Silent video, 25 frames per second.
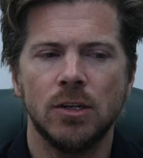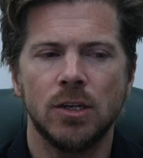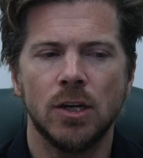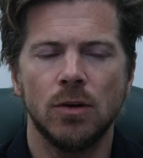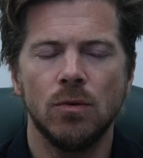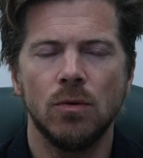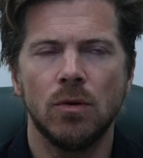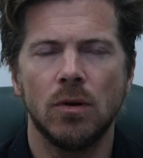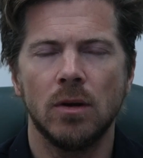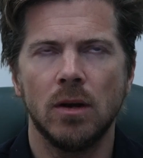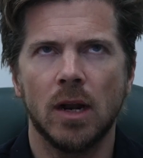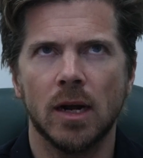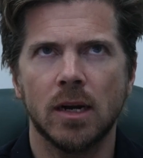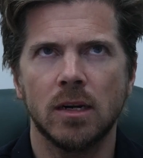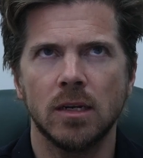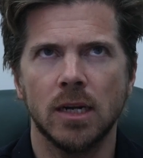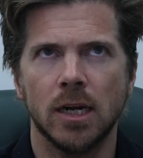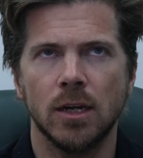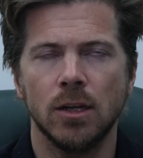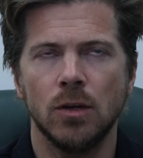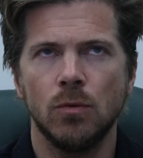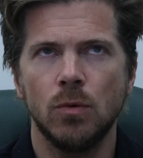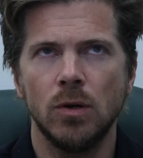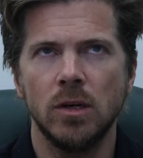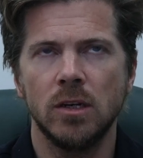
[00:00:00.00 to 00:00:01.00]
So like I
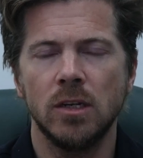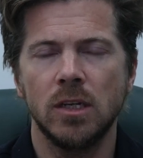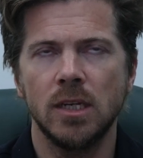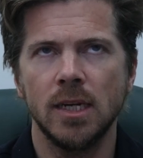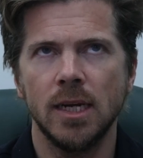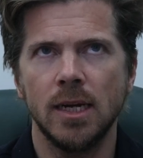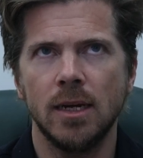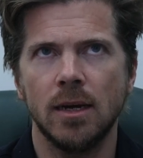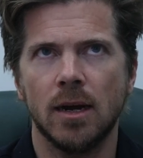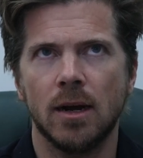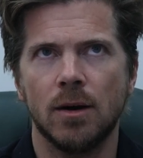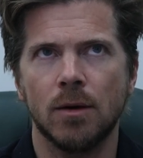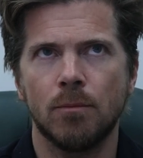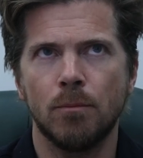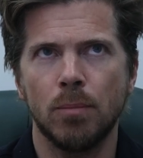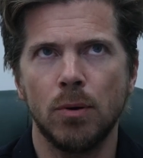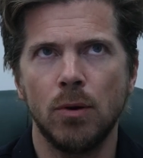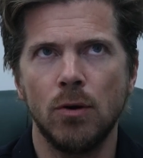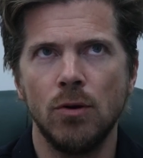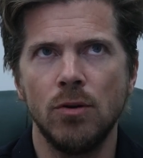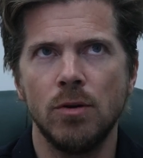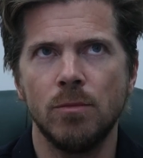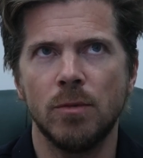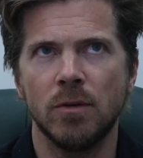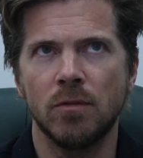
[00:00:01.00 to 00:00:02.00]
say, you wouldn't see a
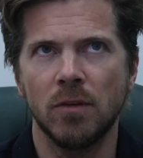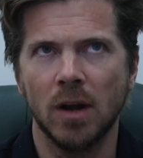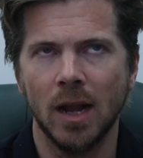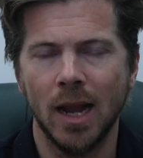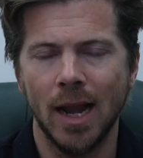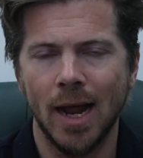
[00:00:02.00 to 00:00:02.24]
plume of